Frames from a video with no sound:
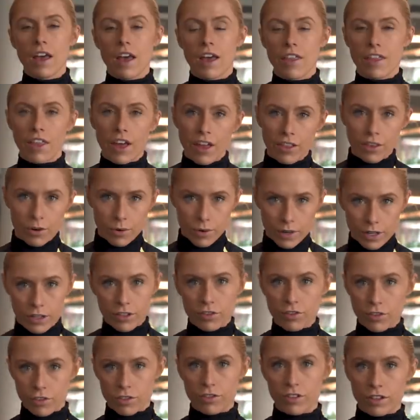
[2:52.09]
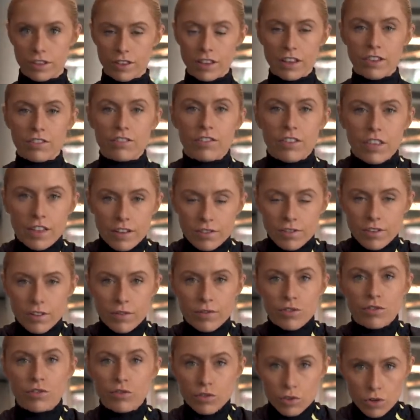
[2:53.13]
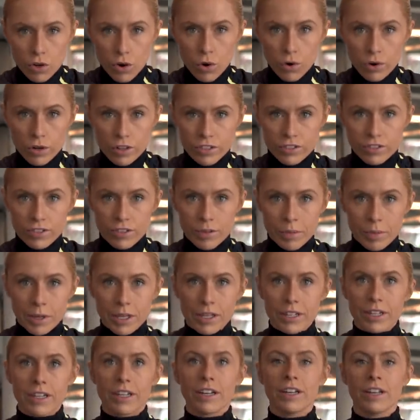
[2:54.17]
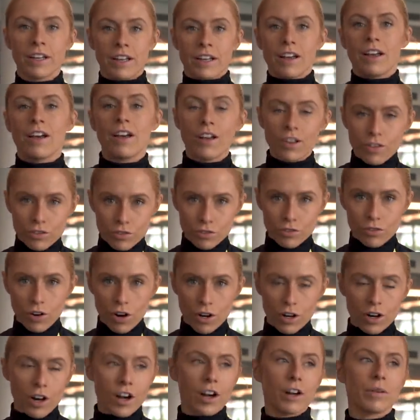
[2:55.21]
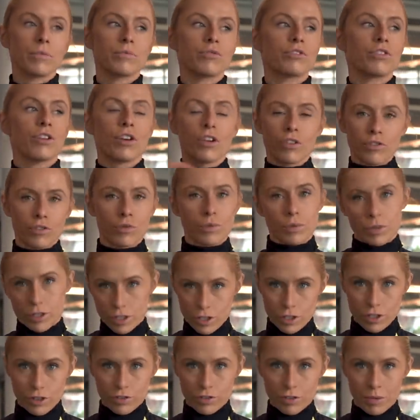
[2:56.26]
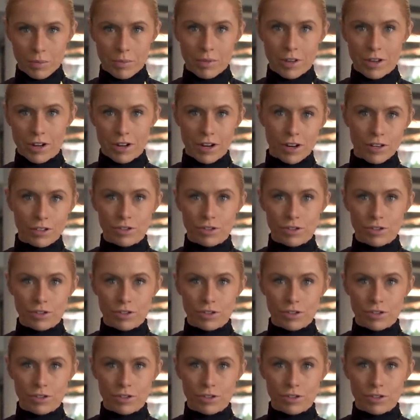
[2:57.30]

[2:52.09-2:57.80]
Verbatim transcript: And the other one is also like this, so they have to have core stability, strong arms, so we're gonna do some of their